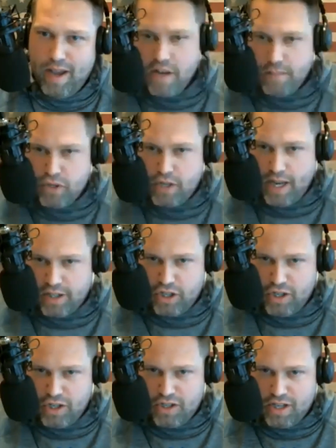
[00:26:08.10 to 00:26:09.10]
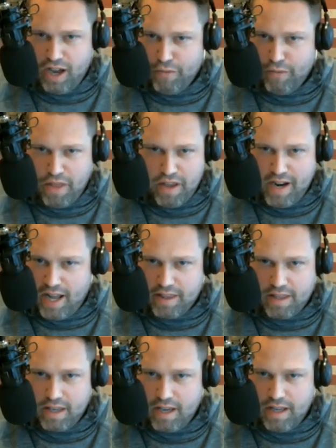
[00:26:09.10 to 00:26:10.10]
any predictions of whether or not
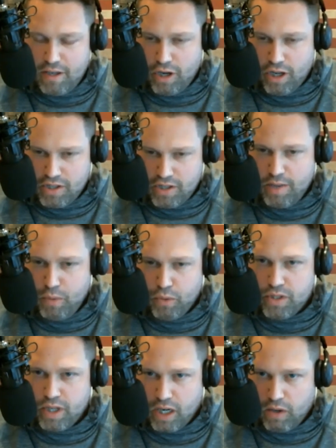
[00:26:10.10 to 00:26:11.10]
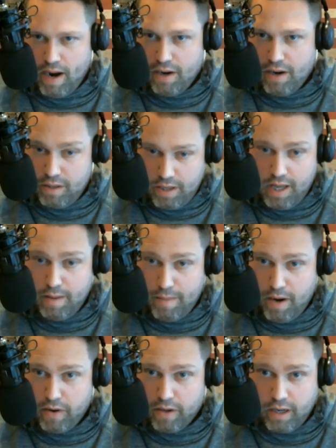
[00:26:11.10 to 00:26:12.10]
you're going to see boots on the ground in
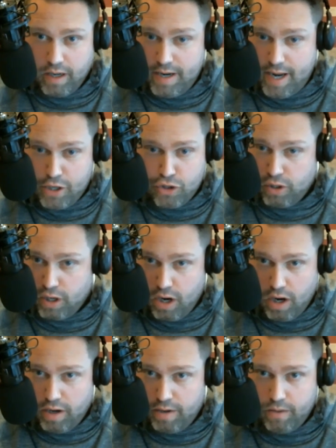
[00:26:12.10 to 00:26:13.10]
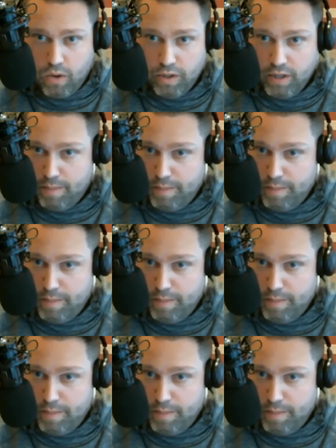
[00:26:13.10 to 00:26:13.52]
America, National Guard called up?